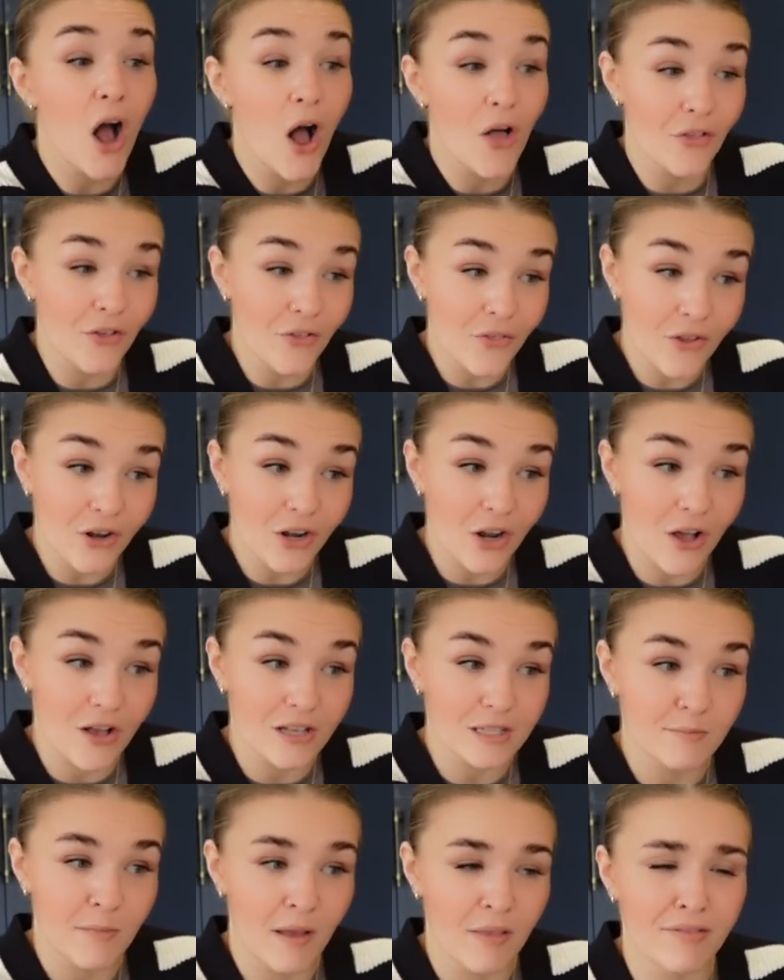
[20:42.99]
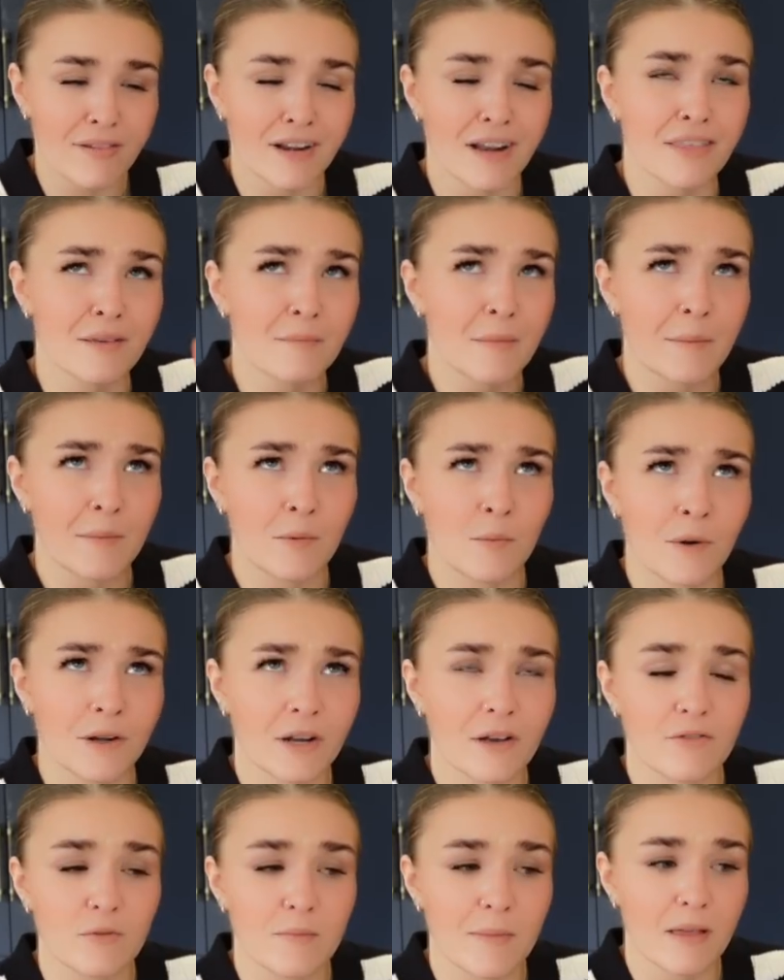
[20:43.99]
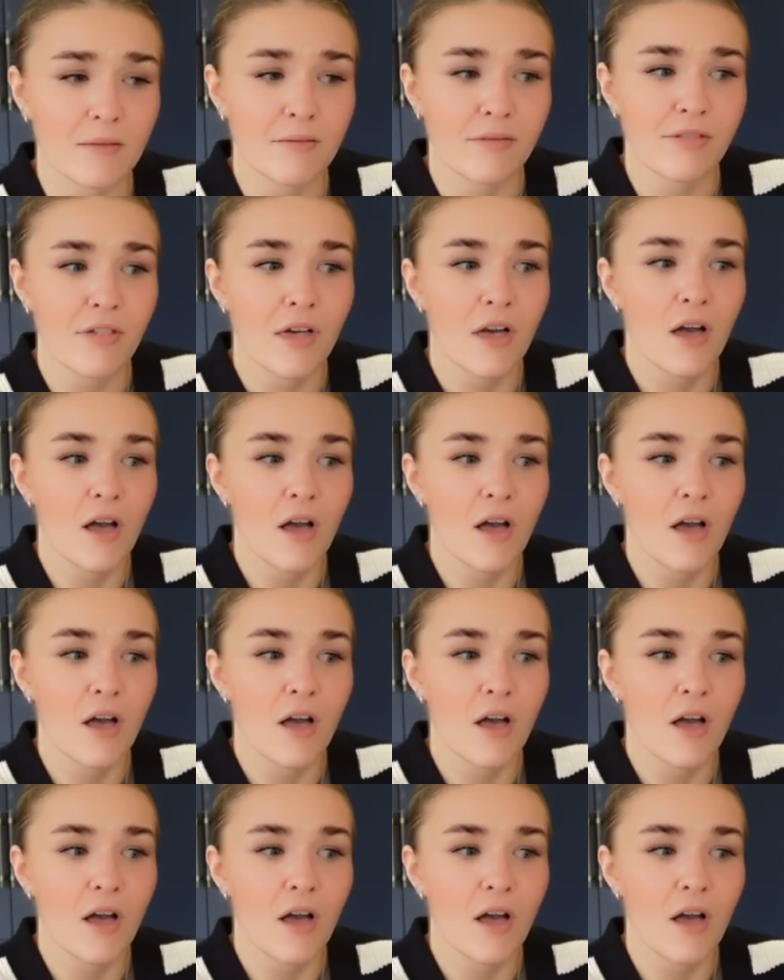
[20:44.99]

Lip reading: other than last month, and I think maybe one other month.